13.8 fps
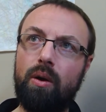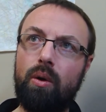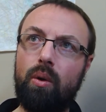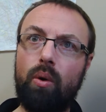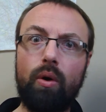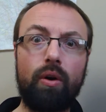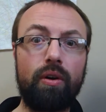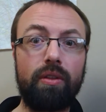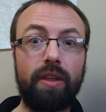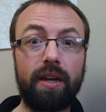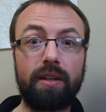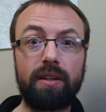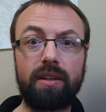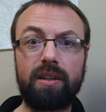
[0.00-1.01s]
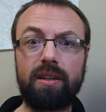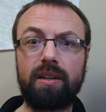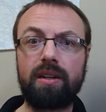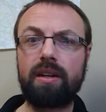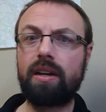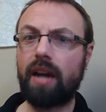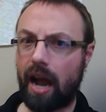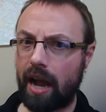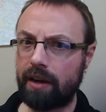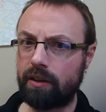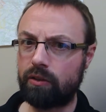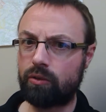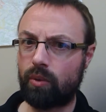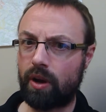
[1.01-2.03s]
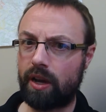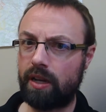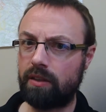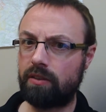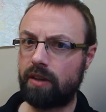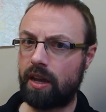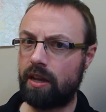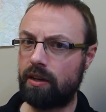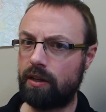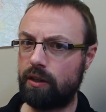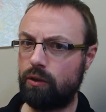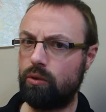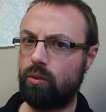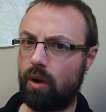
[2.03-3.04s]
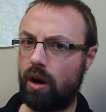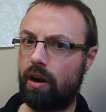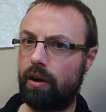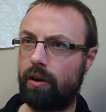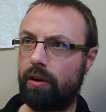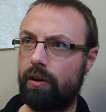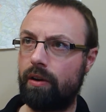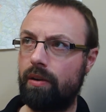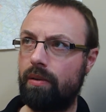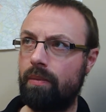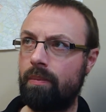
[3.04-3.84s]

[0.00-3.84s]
or that God is right and you are,